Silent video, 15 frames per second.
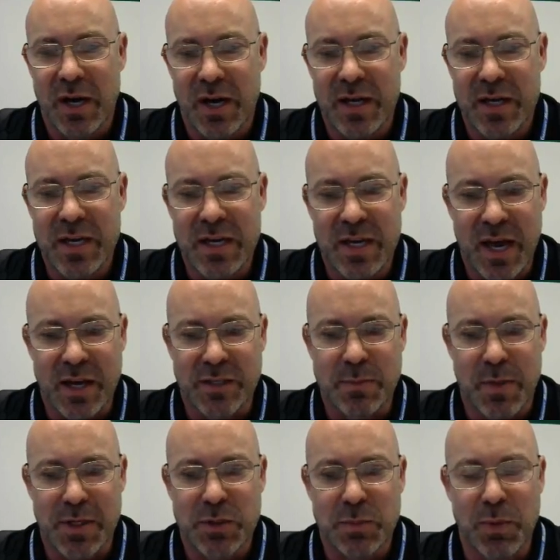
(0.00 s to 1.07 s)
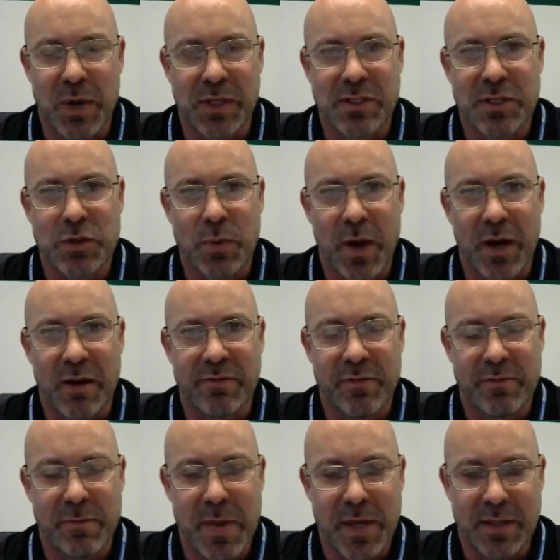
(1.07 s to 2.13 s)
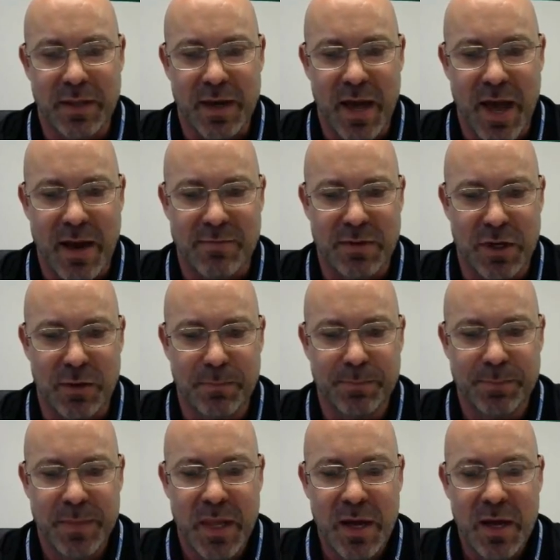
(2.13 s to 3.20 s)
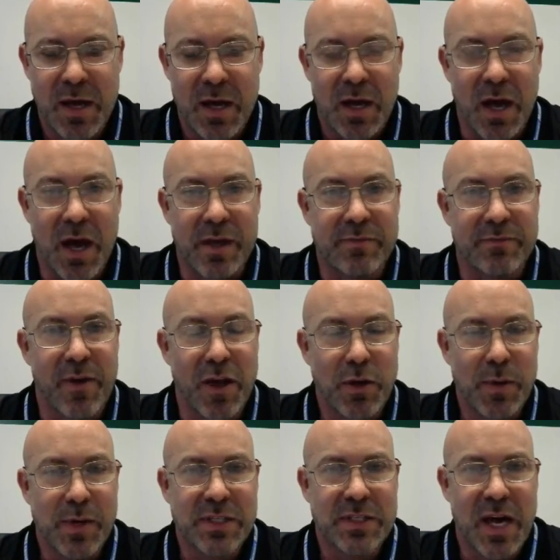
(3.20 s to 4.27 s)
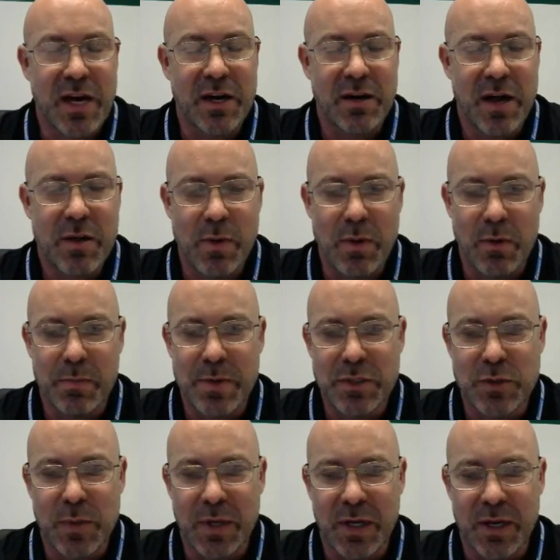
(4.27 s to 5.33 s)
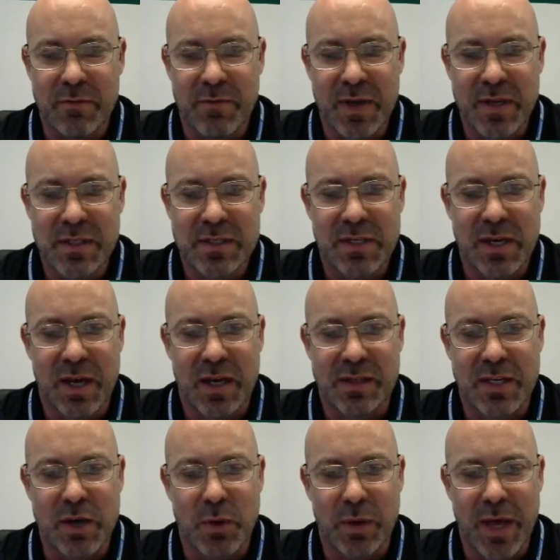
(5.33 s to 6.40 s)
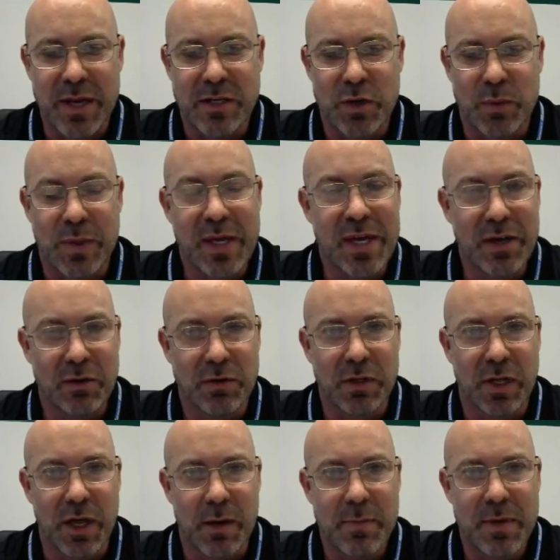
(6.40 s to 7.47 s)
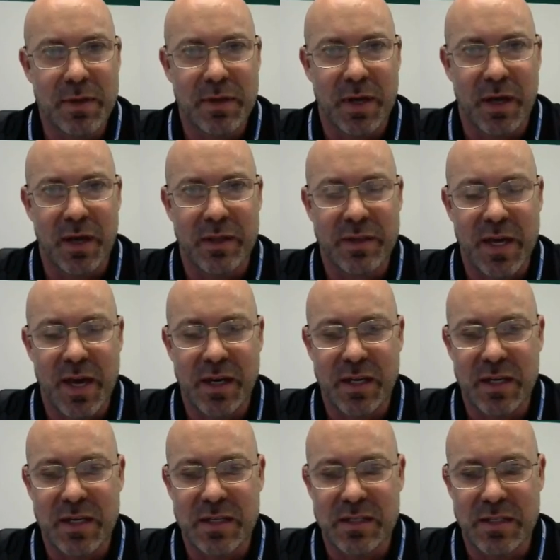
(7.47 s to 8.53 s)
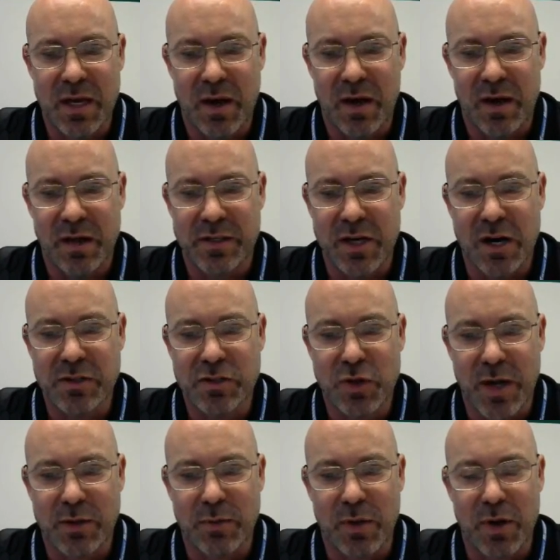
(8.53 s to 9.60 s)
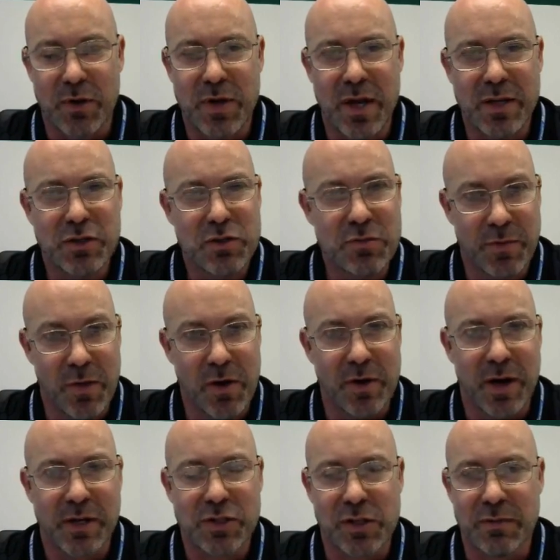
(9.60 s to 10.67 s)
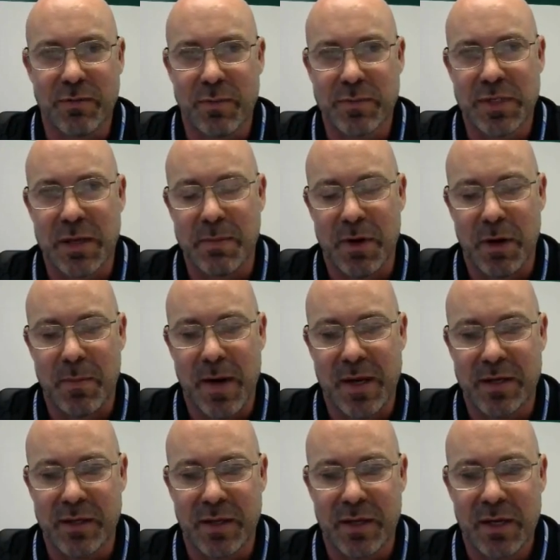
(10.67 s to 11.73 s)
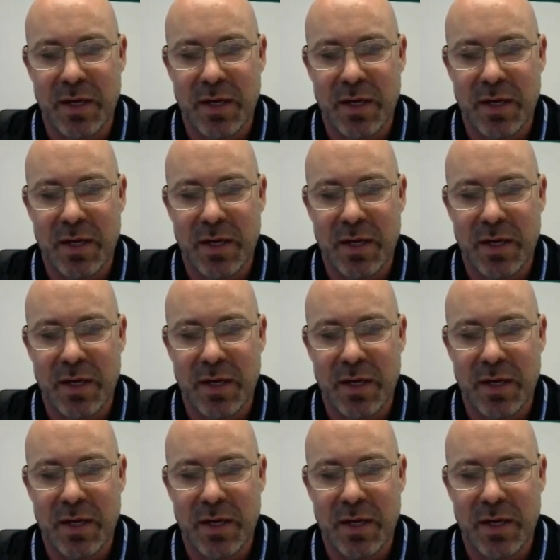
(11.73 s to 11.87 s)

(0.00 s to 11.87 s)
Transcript: in Altamont Springs. It's right off of Maitland Avenue. Following Saturday, we will be doing an event at the Orlando Kennel Club that is on Dog Track Road, not too far actually from St. Mary Magdalene